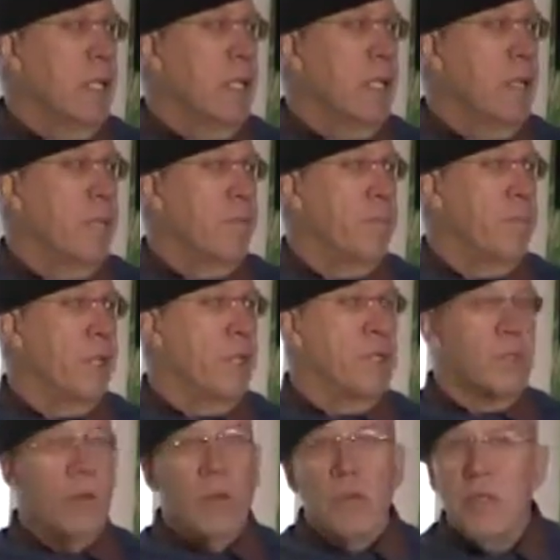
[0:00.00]
um,
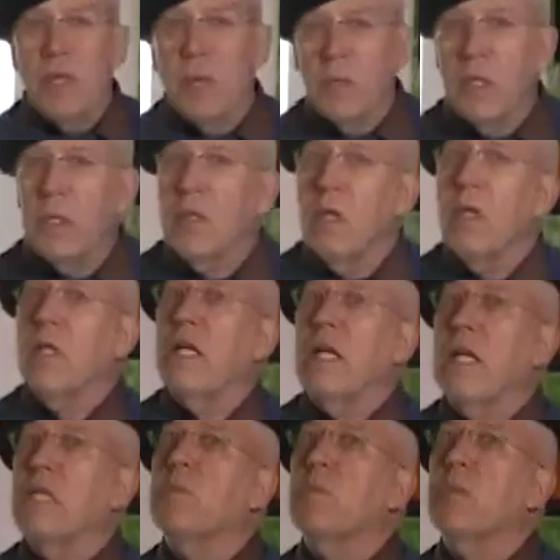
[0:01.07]
it's not something that an
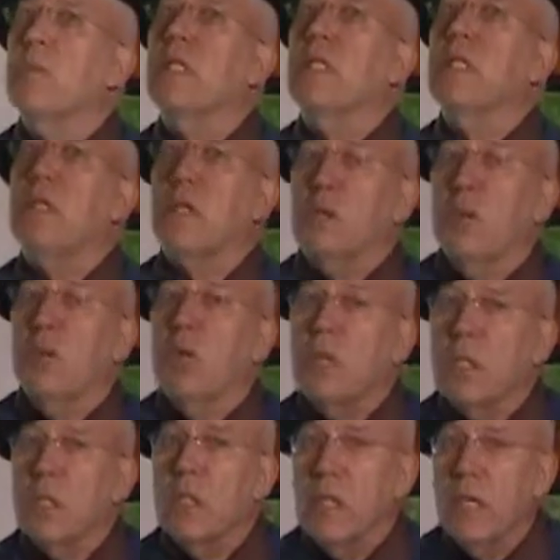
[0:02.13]
expert in a court
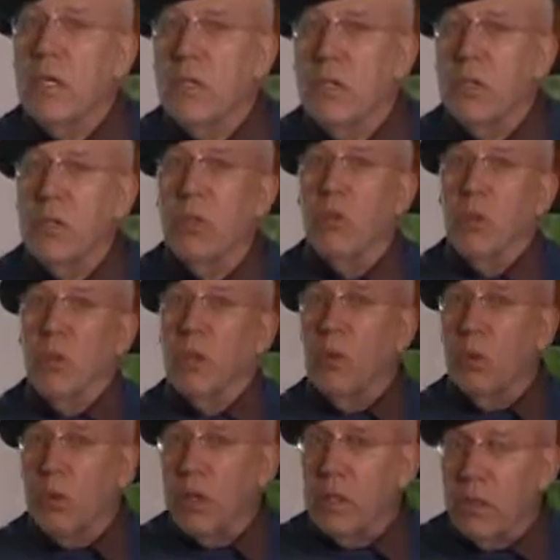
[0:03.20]
is allowed to do,
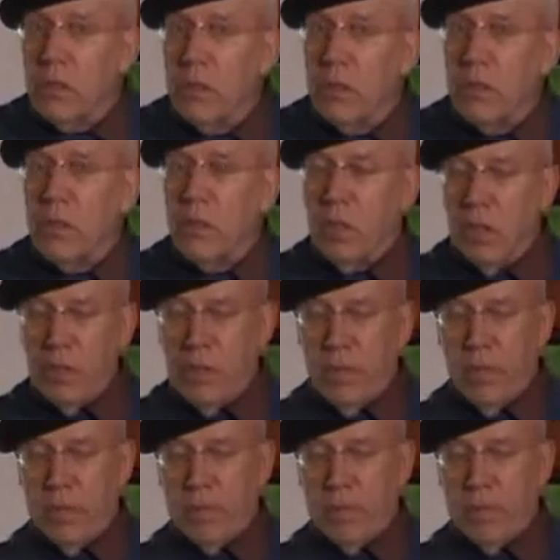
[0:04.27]
according to this judge.